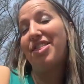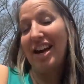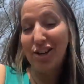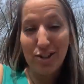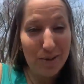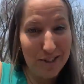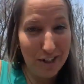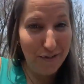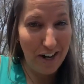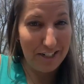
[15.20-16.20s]
Thank you to a
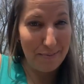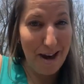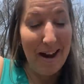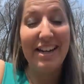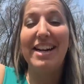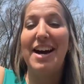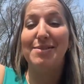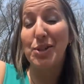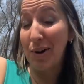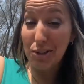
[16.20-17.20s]
dear friend of mine.
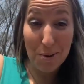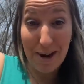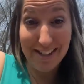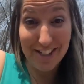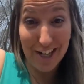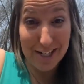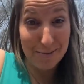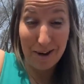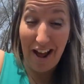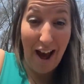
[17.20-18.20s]
So I do
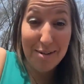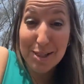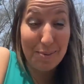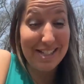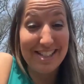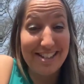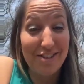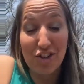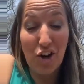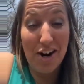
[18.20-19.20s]
apologize, but I was
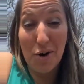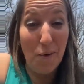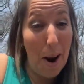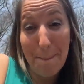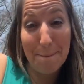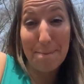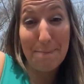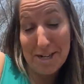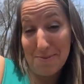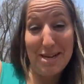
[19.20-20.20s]
busy trying to rep
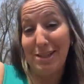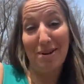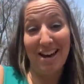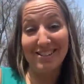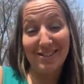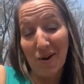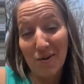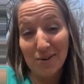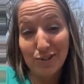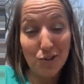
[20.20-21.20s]
Mission Pet Supplies.
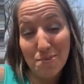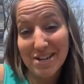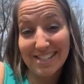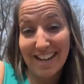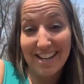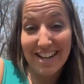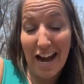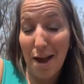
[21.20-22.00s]
So super exciting.